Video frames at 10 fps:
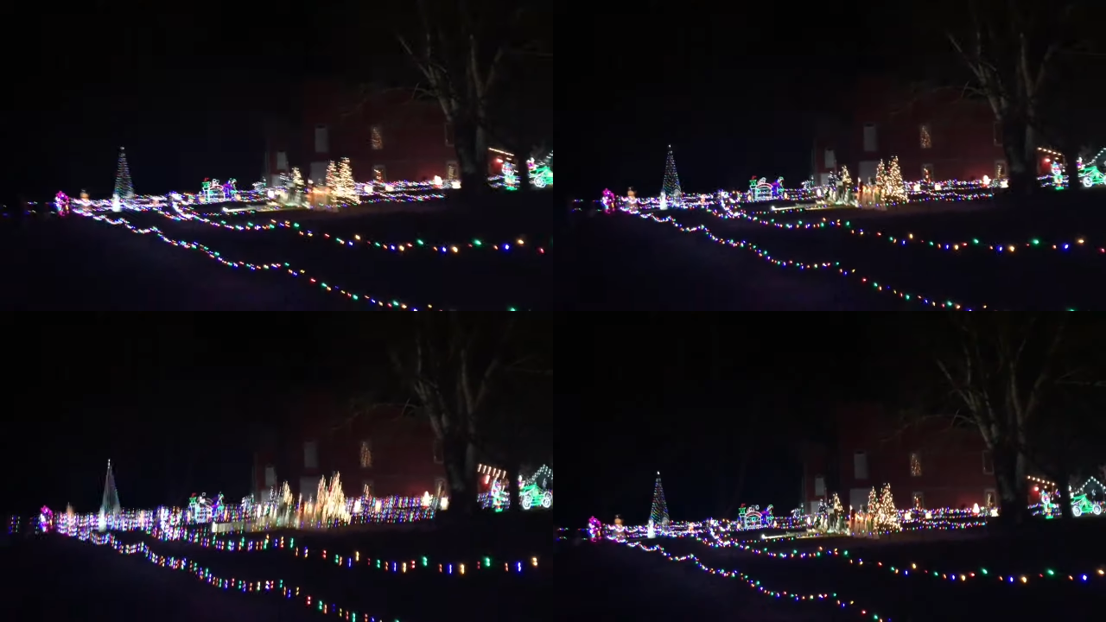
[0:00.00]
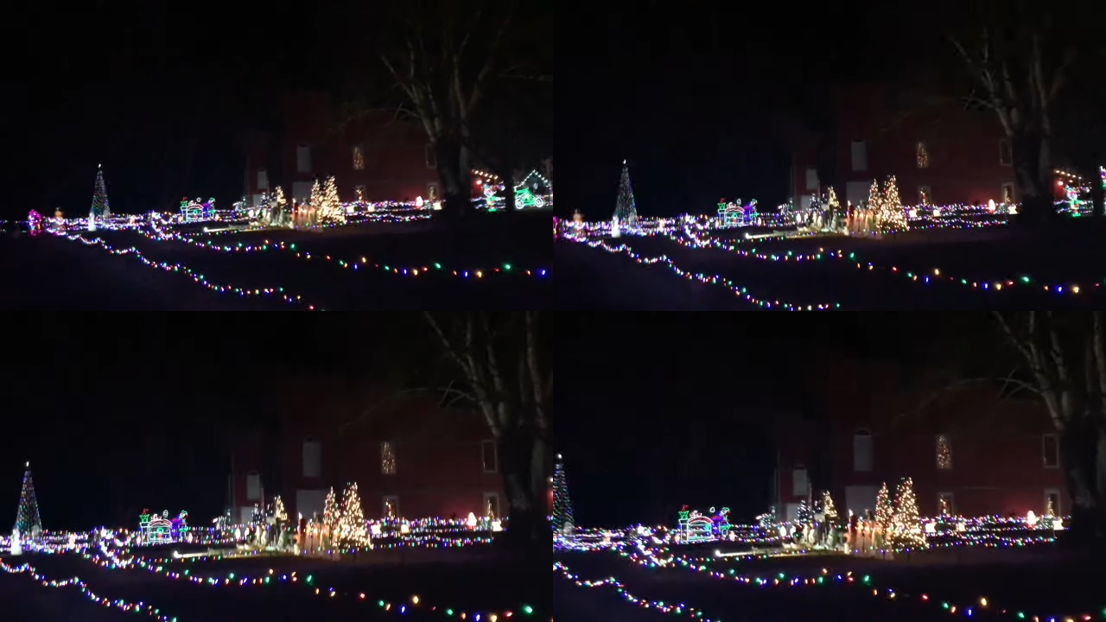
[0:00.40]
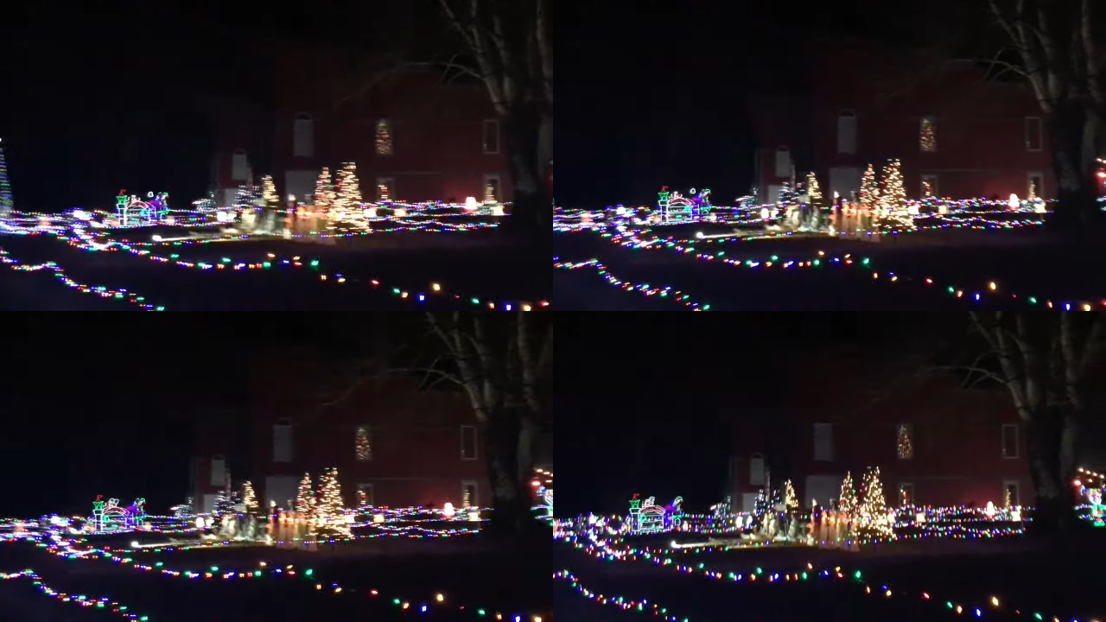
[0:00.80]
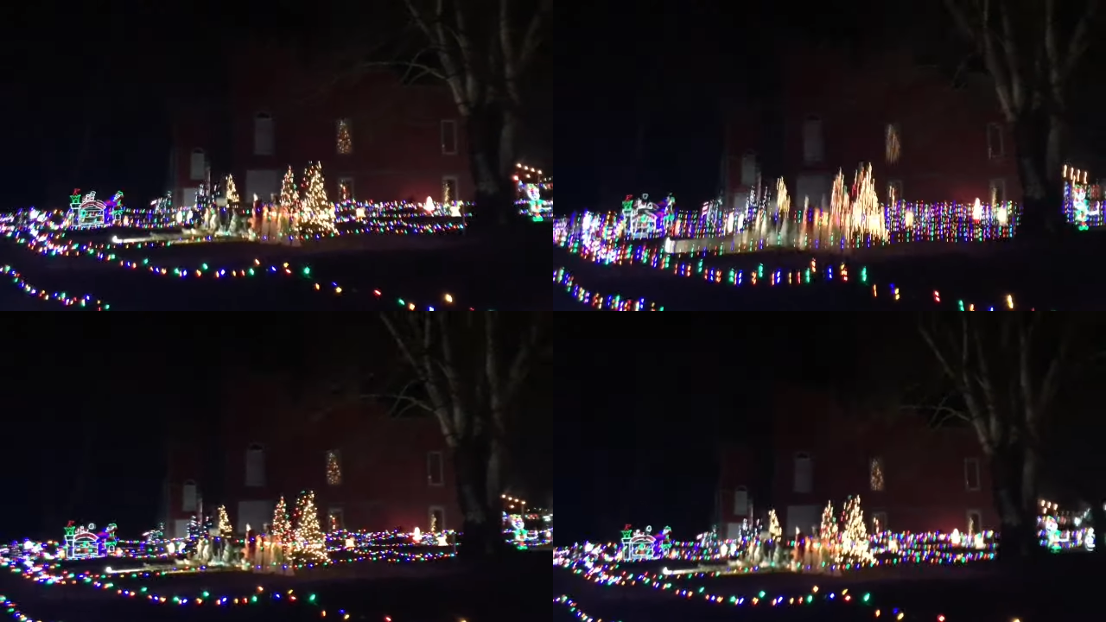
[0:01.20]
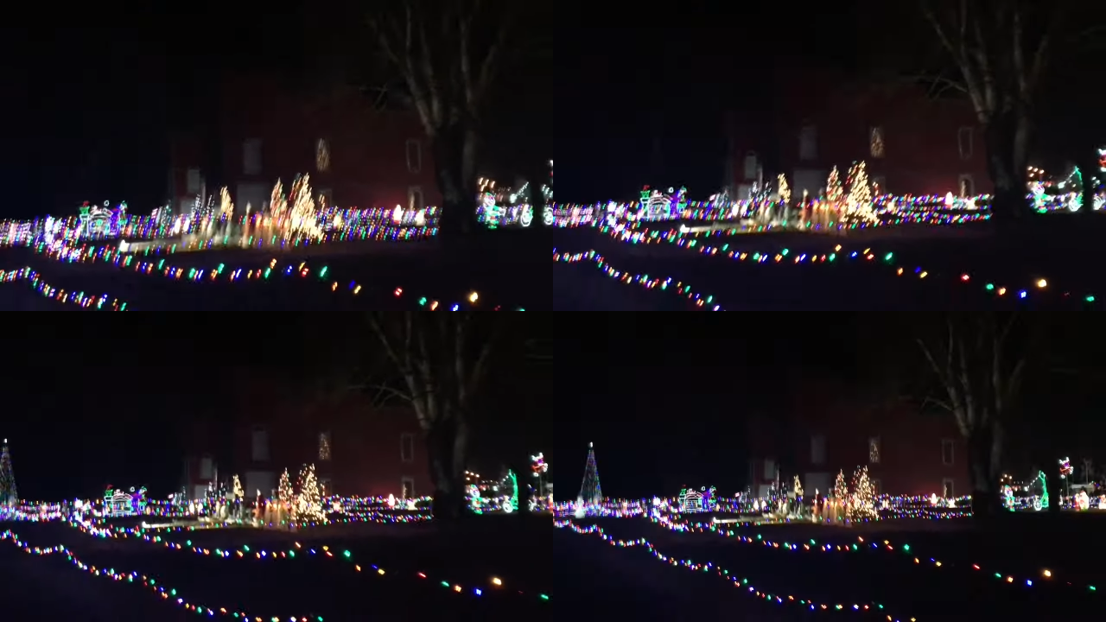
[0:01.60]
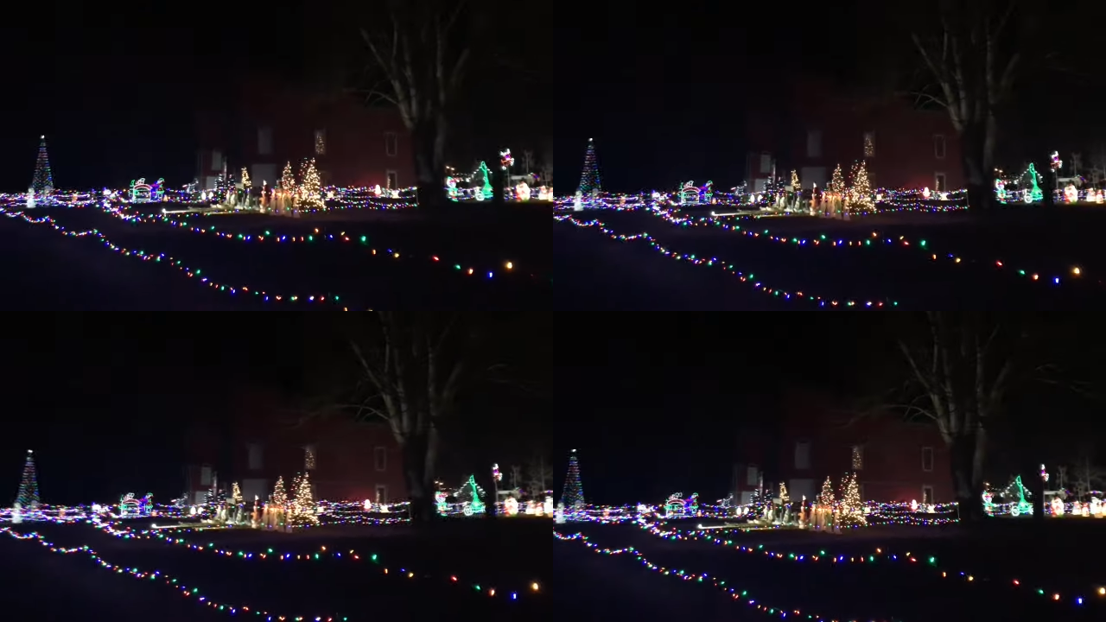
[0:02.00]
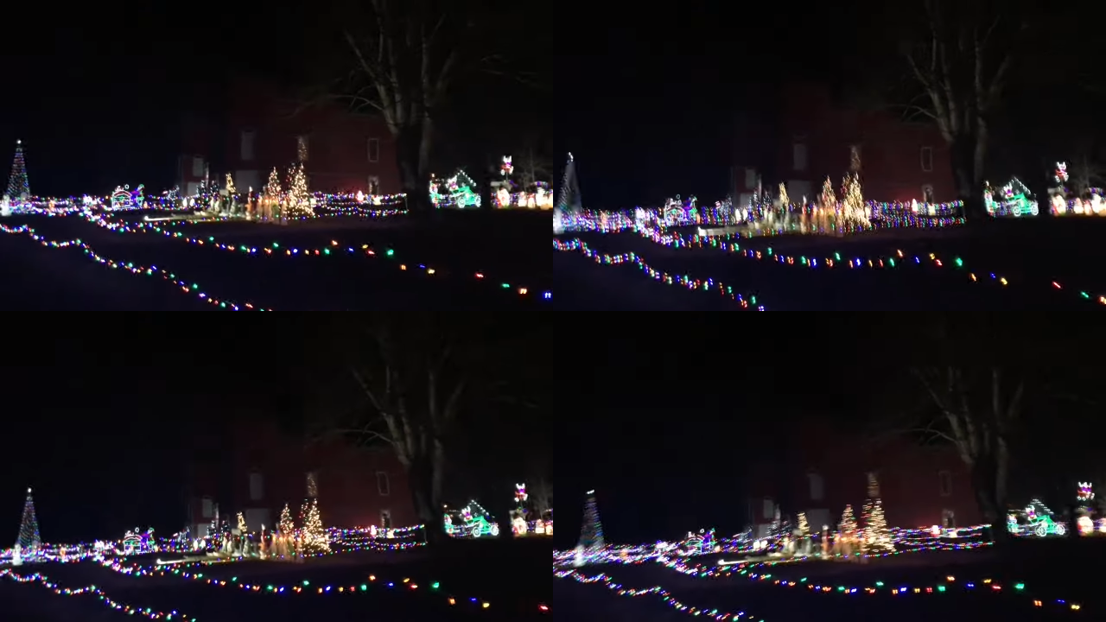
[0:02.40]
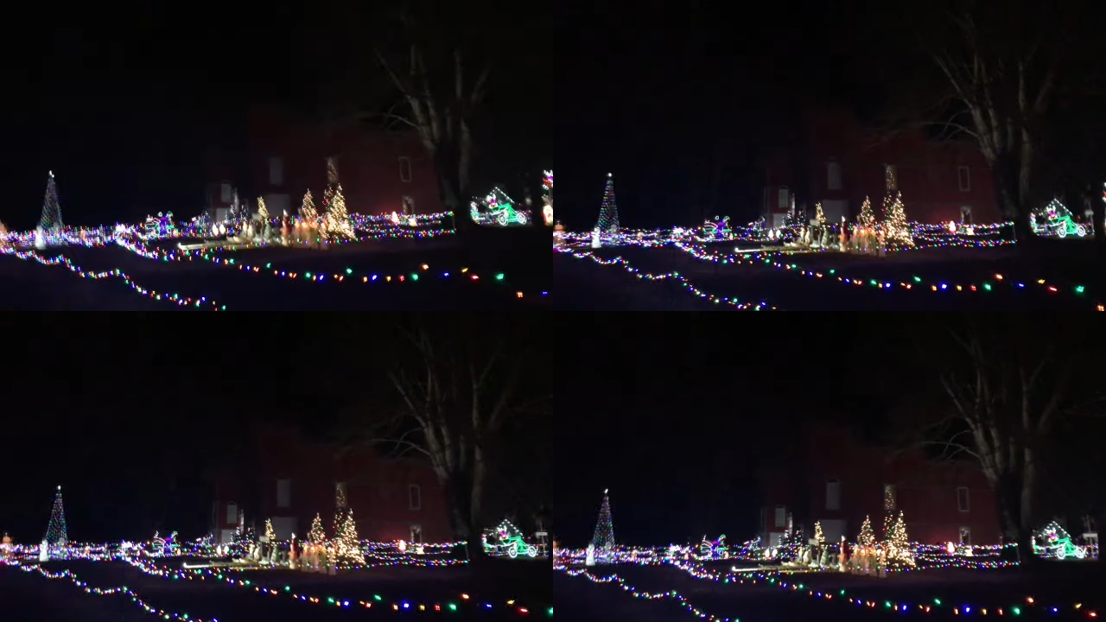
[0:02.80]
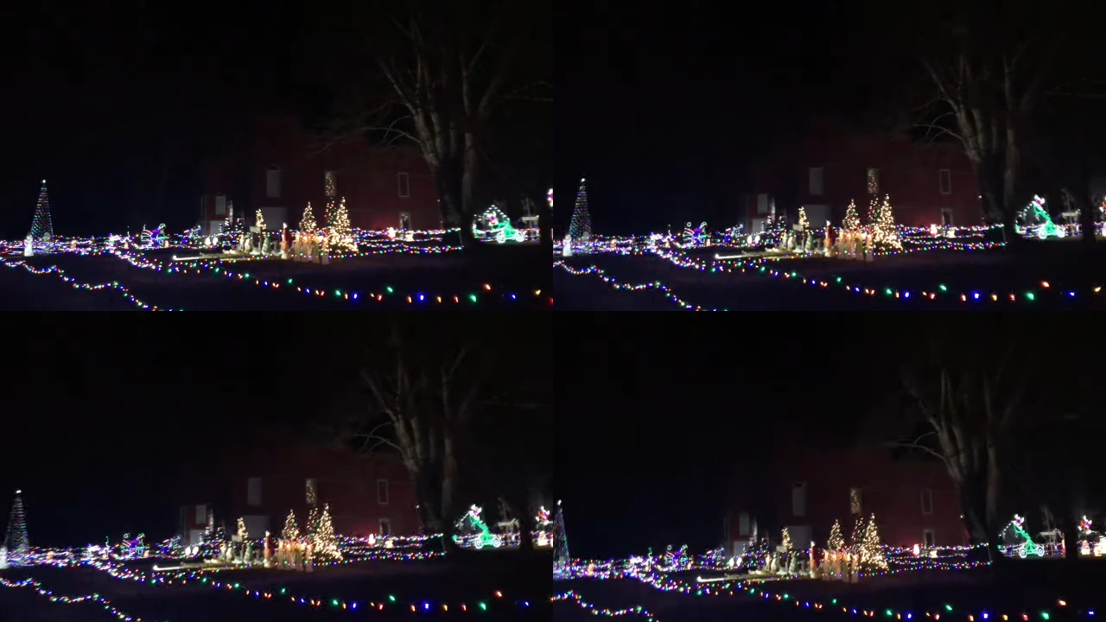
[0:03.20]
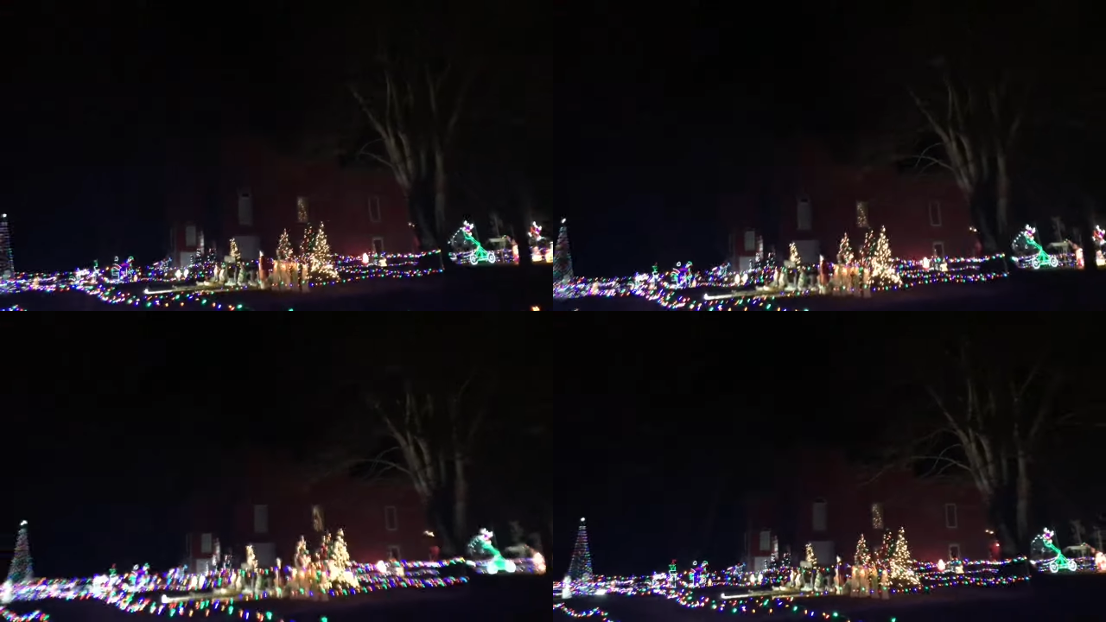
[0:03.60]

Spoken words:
(no speaker visible)